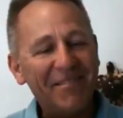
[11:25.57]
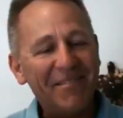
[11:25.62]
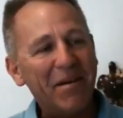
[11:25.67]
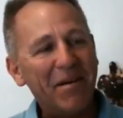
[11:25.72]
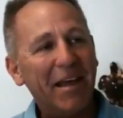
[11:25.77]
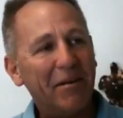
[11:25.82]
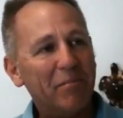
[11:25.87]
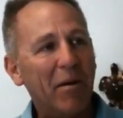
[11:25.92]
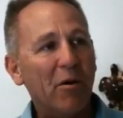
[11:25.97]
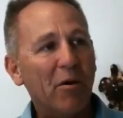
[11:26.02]

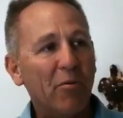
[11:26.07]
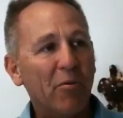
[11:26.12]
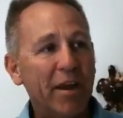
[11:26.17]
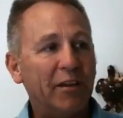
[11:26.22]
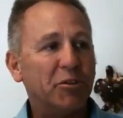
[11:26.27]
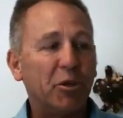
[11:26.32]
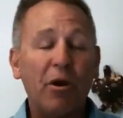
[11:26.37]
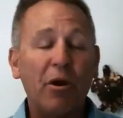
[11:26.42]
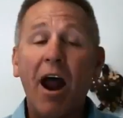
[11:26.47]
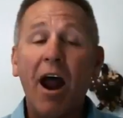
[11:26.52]
but we
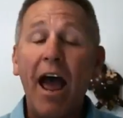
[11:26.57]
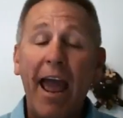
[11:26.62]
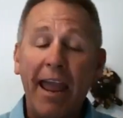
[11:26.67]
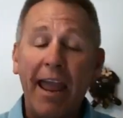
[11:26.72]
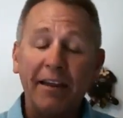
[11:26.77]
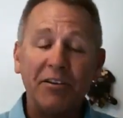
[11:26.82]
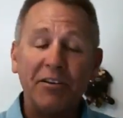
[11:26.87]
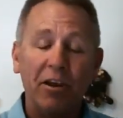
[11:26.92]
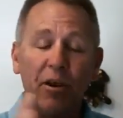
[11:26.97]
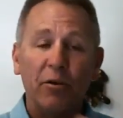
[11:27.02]
try
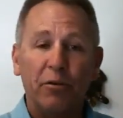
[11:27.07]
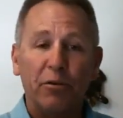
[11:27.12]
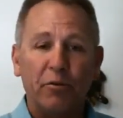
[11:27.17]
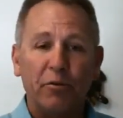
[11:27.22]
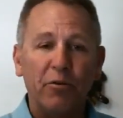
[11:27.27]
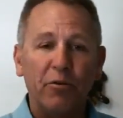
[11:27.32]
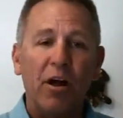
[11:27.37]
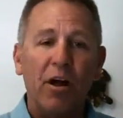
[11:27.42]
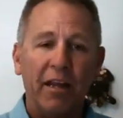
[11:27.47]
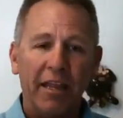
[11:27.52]
to go
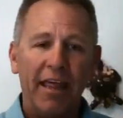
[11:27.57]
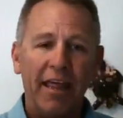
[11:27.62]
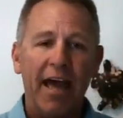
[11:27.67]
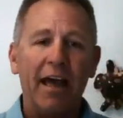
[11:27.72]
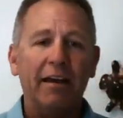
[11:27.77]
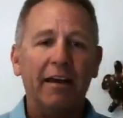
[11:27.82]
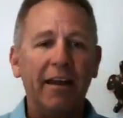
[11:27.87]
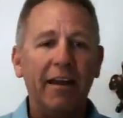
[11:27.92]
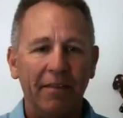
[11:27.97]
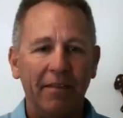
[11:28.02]
through all of
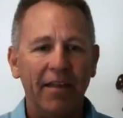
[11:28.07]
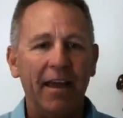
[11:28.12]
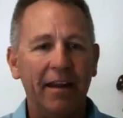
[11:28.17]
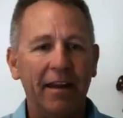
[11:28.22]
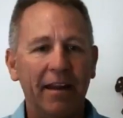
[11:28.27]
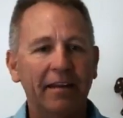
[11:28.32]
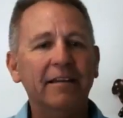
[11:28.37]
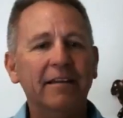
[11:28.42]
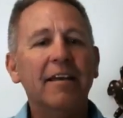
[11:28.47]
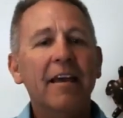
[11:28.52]
that,
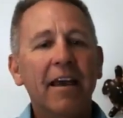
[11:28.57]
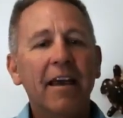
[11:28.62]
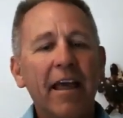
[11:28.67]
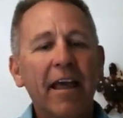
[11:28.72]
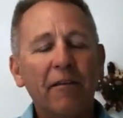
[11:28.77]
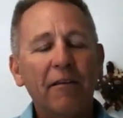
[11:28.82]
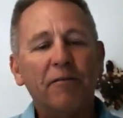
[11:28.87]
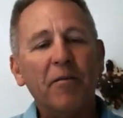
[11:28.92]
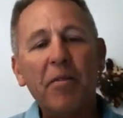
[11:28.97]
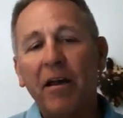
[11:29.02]
and
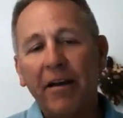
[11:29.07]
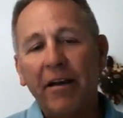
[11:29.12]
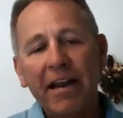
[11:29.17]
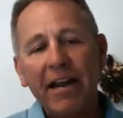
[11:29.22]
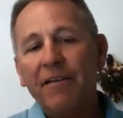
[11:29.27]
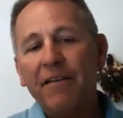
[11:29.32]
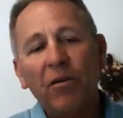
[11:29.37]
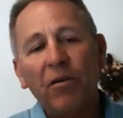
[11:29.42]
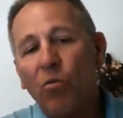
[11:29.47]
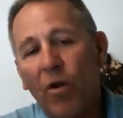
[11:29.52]
from there, and
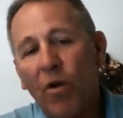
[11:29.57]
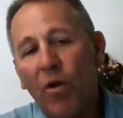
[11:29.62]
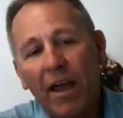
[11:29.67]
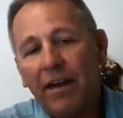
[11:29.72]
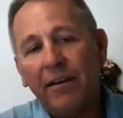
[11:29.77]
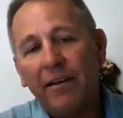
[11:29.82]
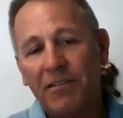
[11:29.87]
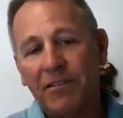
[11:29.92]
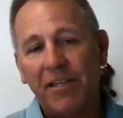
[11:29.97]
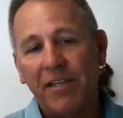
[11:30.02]
even
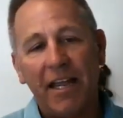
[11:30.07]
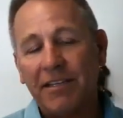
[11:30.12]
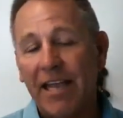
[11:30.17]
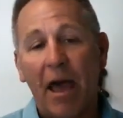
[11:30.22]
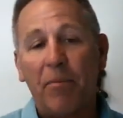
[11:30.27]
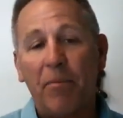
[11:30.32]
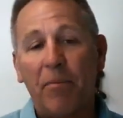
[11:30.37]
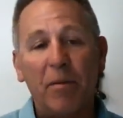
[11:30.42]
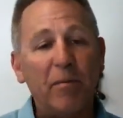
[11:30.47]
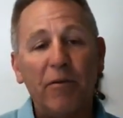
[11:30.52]
because that's
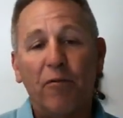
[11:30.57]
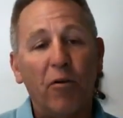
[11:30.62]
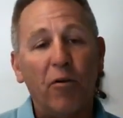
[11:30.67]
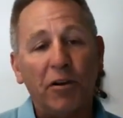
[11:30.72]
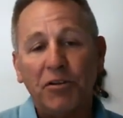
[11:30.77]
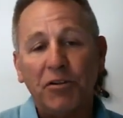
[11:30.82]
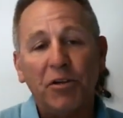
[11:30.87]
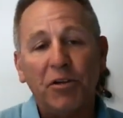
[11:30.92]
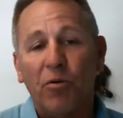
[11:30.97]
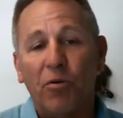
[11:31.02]
happened before
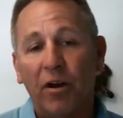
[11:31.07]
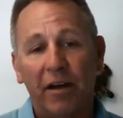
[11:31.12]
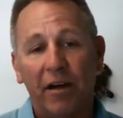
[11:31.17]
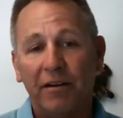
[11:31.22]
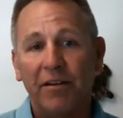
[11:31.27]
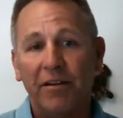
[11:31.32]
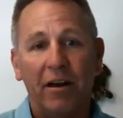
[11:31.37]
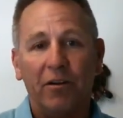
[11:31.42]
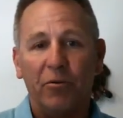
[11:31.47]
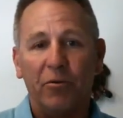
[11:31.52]
too, where
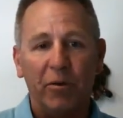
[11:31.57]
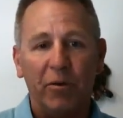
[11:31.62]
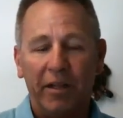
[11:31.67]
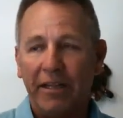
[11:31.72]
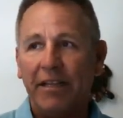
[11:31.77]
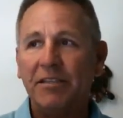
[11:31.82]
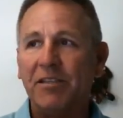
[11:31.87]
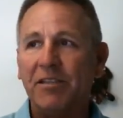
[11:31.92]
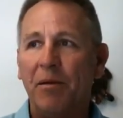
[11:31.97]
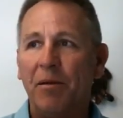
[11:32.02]

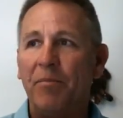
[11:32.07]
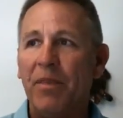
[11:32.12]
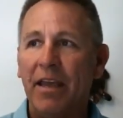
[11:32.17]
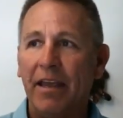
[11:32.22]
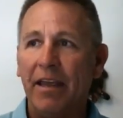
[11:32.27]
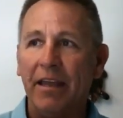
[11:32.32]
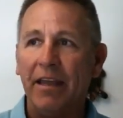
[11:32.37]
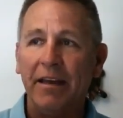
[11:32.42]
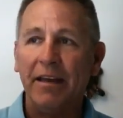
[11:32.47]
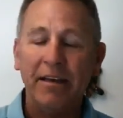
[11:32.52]
release
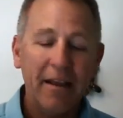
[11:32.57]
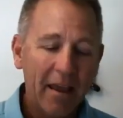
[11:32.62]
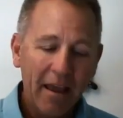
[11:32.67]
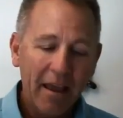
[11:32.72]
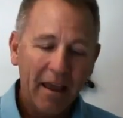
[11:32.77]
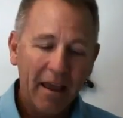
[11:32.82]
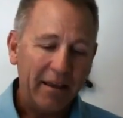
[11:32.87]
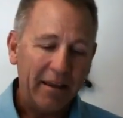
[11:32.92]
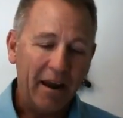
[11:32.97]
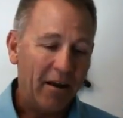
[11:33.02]
something and
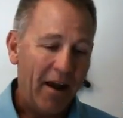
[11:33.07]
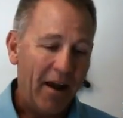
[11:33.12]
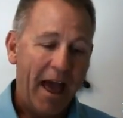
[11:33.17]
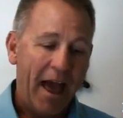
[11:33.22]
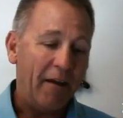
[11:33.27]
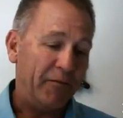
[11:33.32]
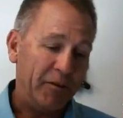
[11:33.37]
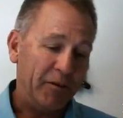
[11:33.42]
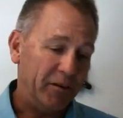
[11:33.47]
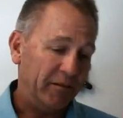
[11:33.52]

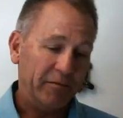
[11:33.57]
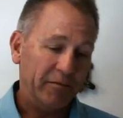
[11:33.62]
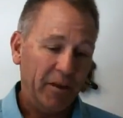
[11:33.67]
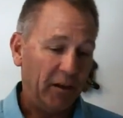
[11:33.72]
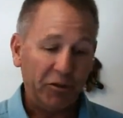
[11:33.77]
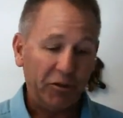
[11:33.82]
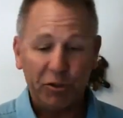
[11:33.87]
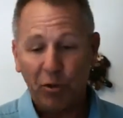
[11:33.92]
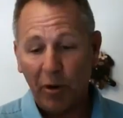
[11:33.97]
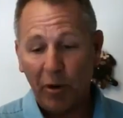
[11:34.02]
after a
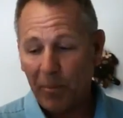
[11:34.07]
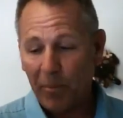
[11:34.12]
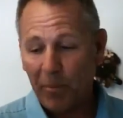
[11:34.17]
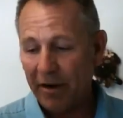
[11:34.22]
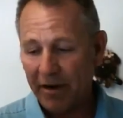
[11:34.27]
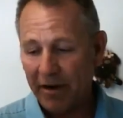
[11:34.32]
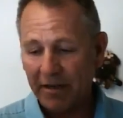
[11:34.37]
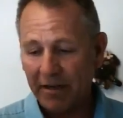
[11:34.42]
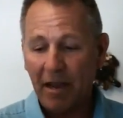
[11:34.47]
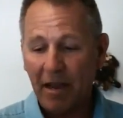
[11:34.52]
short
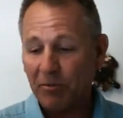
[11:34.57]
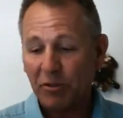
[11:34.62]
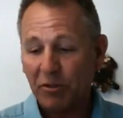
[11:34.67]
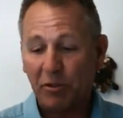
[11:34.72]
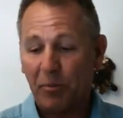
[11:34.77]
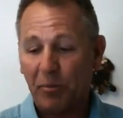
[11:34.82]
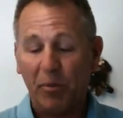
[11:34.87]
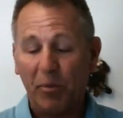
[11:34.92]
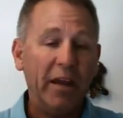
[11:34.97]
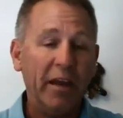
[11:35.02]
period of time,
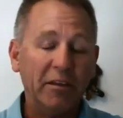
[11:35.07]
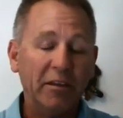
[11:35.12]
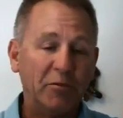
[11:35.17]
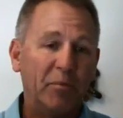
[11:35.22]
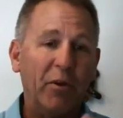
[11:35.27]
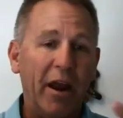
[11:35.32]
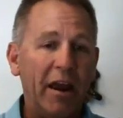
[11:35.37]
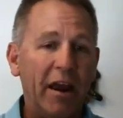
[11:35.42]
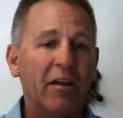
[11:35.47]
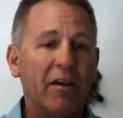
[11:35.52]
springs
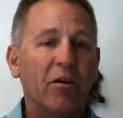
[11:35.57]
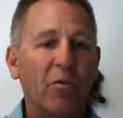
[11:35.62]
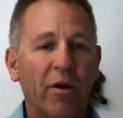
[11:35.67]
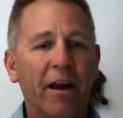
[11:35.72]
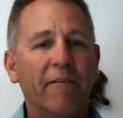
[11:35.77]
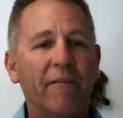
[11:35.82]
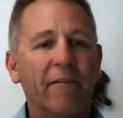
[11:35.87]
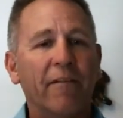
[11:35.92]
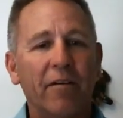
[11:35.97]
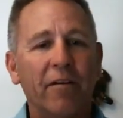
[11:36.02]
break or
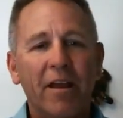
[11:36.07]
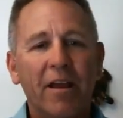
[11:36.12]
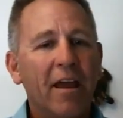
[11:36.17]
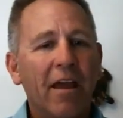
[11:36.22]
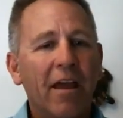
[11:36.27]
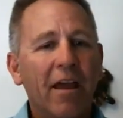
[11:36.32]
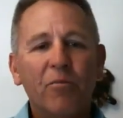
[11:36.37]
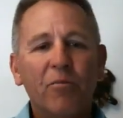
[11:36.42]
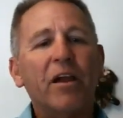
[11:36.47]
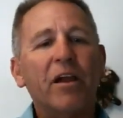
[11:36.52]
whatever,
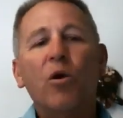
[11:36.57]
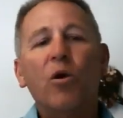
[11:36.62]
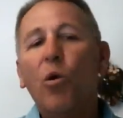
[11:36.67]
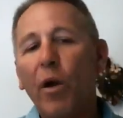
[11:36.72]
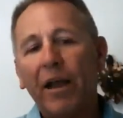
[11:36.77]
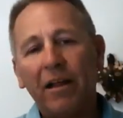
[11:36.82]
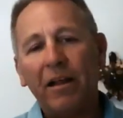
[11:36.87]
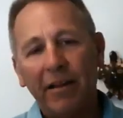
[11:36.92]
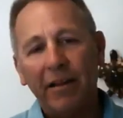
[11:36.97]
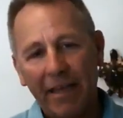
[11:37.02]
we
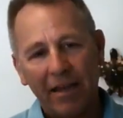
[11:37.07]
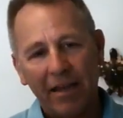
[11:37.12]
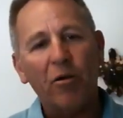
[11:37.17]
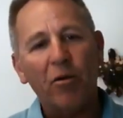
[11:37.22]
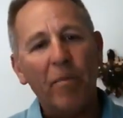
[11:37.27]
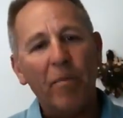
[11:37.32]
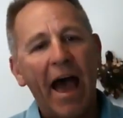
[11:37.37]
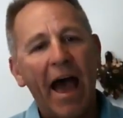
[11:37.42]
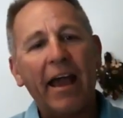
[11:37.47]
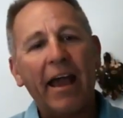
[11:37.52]
quickly go
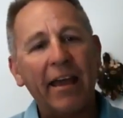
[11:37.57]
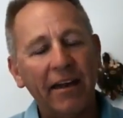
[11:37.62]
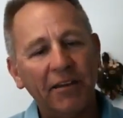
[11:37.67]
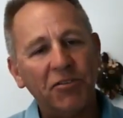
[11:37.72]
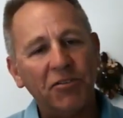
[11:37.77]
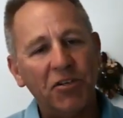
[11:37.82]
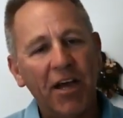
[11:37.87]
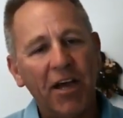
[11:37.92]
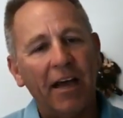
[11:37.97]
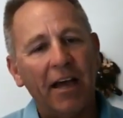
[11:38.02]
back and
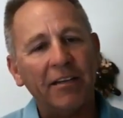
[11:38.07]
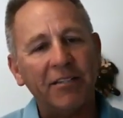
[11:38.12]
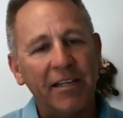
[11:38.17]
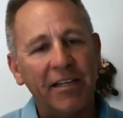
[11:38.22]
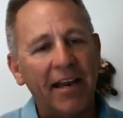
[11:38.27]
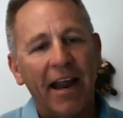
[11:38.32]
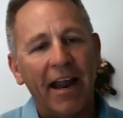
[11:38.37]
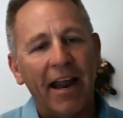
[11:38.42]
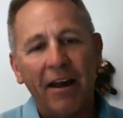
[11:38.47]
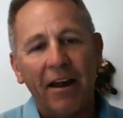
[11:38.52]
adjust.
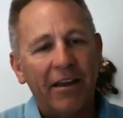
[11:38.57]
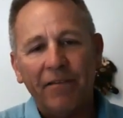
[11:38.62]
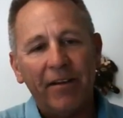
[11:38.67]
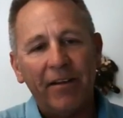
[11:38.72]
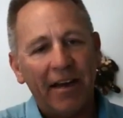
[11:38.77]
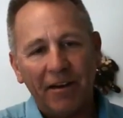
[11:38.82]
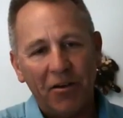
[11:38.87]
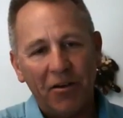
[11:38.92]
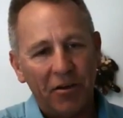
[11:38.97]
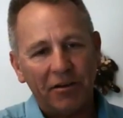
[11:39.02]
And I know even
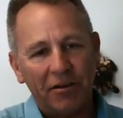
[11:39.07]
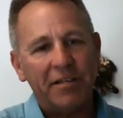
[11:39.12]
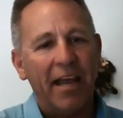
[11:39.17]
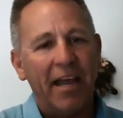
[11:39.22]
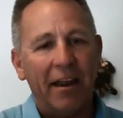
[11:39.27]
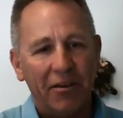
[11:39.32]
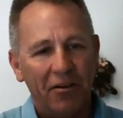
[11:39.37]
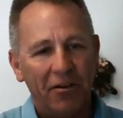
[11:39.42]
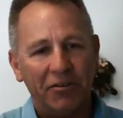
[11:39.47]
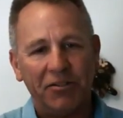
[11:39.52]
in your
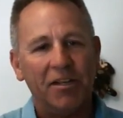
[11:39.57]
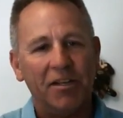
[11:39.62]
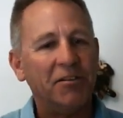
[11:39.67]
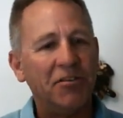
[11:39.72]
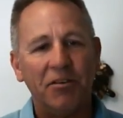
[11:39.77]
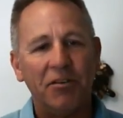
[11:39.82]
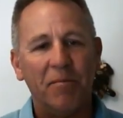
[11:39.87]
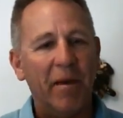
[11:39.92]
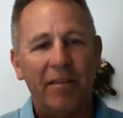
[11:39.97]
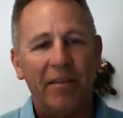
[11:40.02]
tenure since
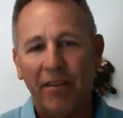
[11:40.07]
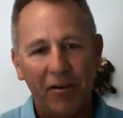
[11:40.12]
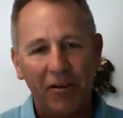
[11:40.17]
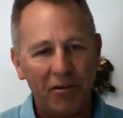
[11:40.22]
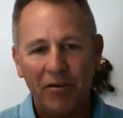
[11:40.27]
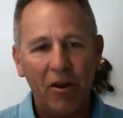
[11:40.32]
you've been there,